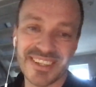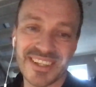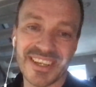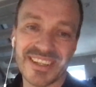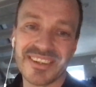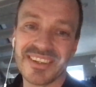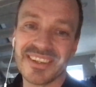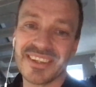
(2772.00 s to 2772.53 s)

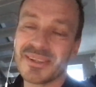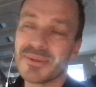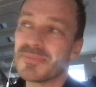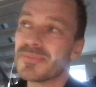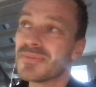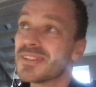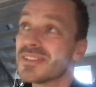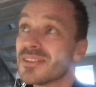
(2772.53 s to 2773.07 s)
And
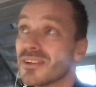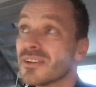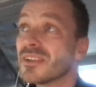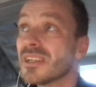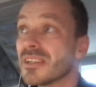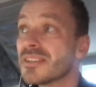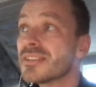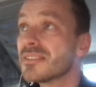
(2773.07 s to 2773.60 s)
so
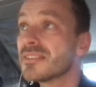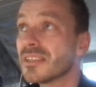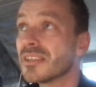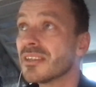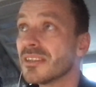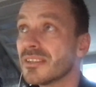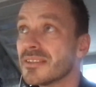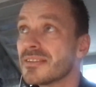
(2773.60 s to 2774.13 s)
yes,
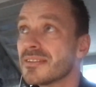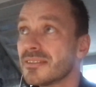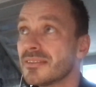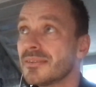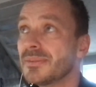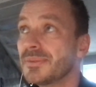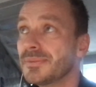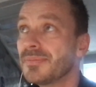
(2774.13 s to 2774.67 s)

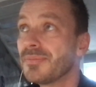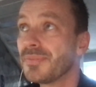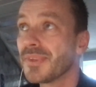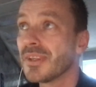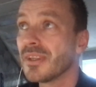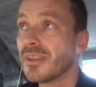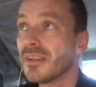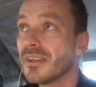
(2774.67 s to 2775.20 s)

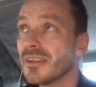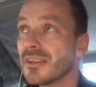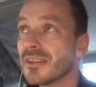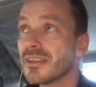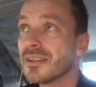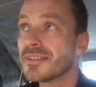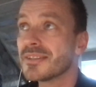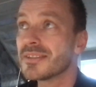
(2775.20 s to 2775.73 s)

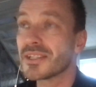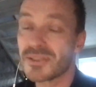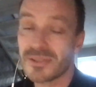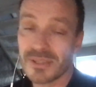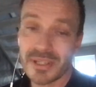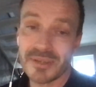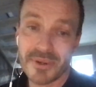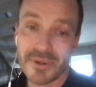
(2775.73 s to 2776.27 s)
it is
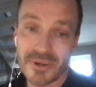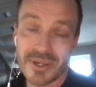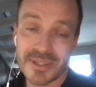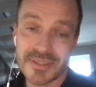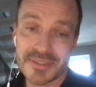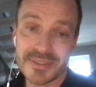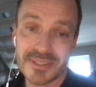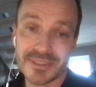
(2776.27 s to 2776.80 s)
actually a very
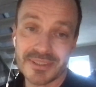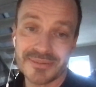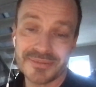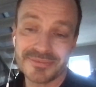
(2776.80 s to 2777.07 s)
nice thing.